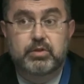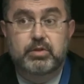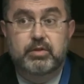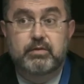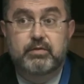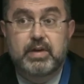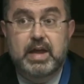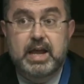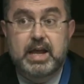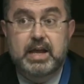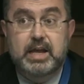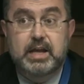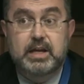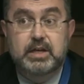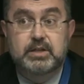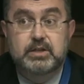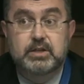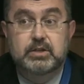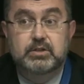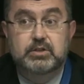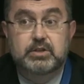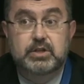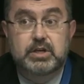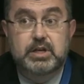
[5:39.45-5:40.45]
of aid
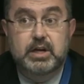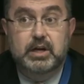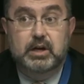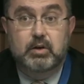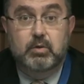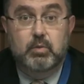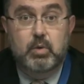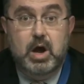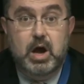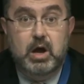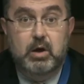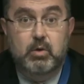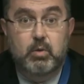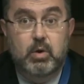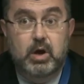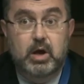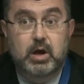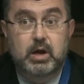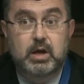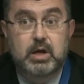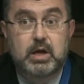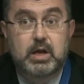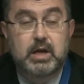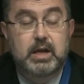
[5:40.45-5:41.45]
to Nicaragua
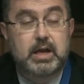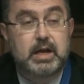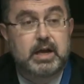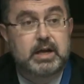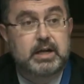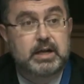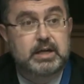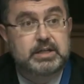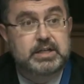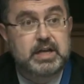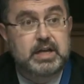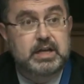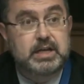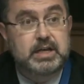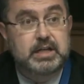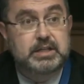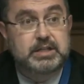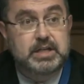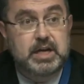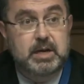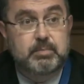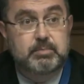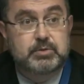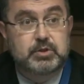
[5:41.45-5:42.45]
in an
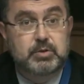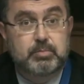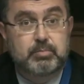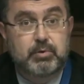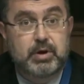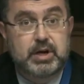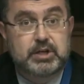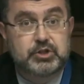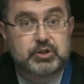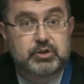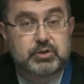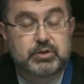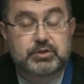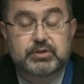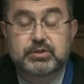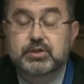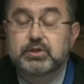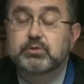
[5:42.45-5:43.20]
attempt to pressure us.